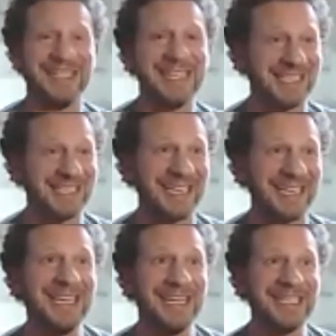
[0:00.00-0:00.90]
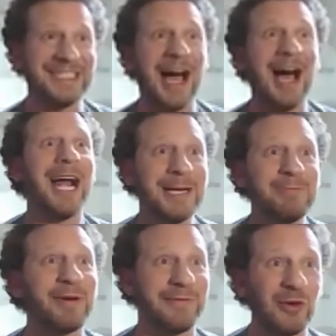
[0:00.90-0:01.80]
it's high
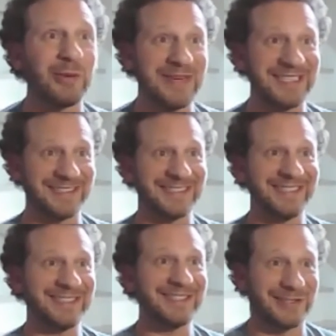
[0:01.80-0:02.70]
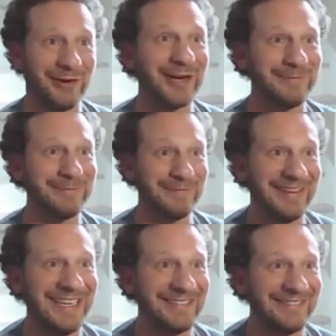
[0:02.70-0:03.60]
performance guitar playing,